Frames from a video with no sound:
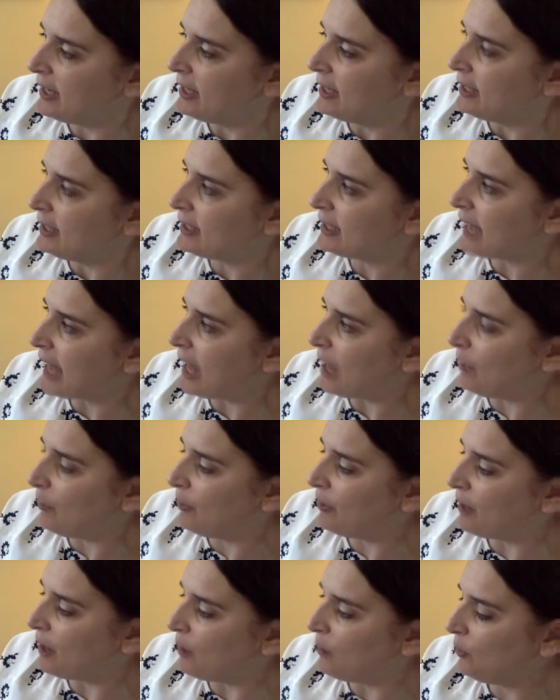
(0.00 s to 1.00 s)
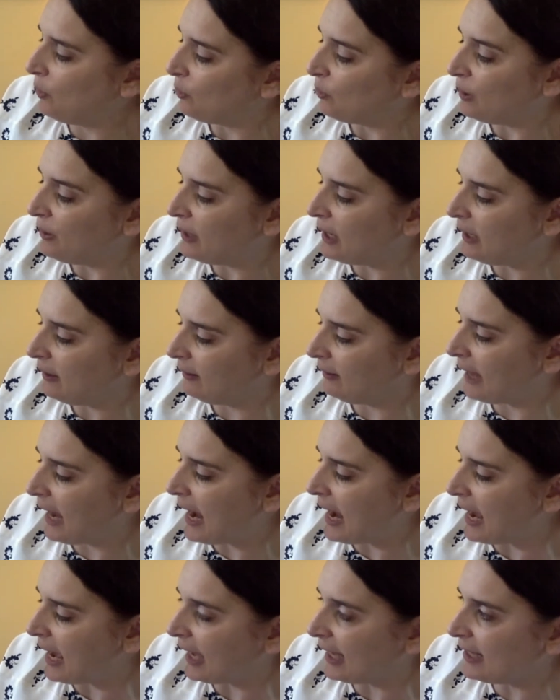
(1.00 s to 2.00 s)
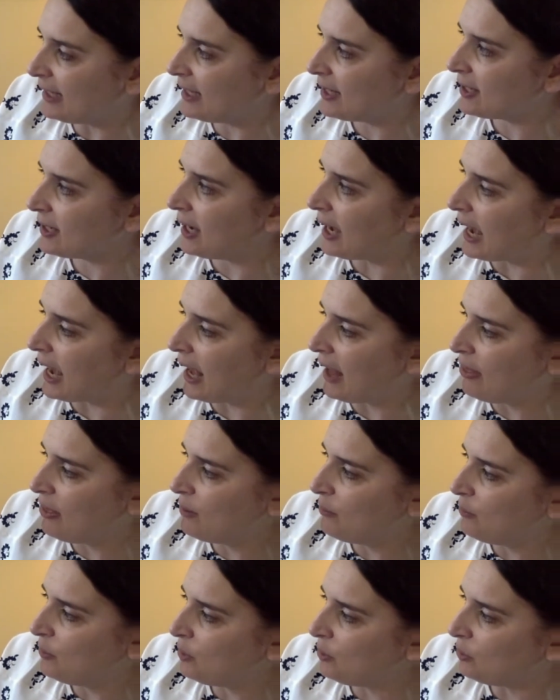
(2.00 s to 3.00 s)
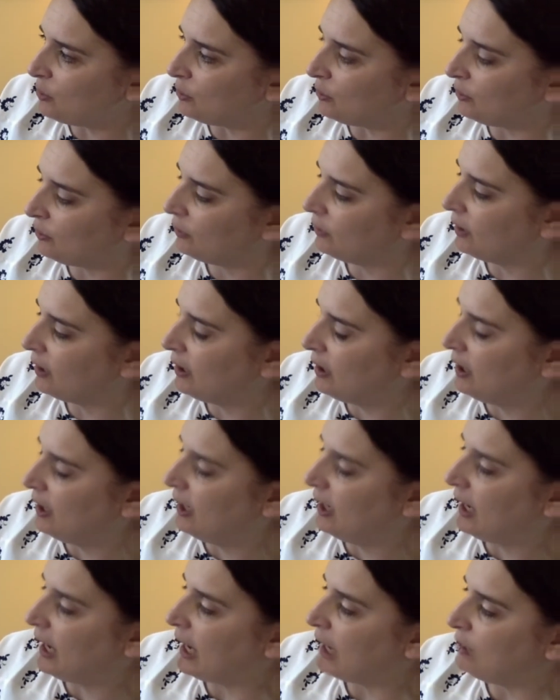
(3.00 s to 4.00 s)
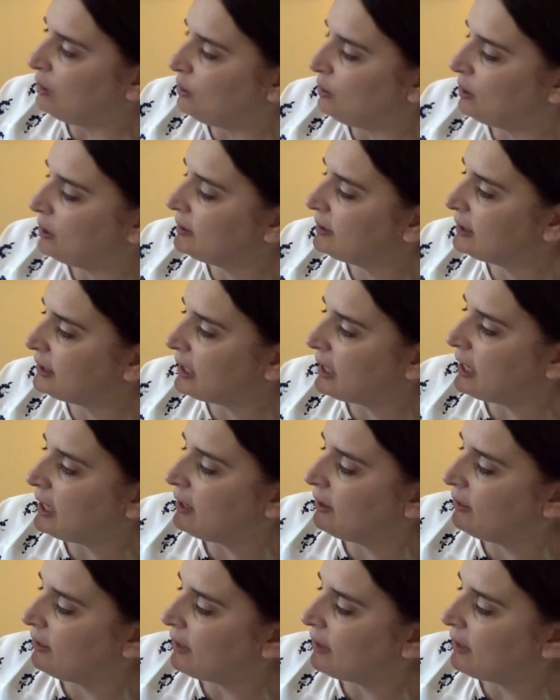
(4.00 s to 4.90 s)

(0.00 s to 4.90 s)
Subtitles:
to help them when they land on the moon. And you can see the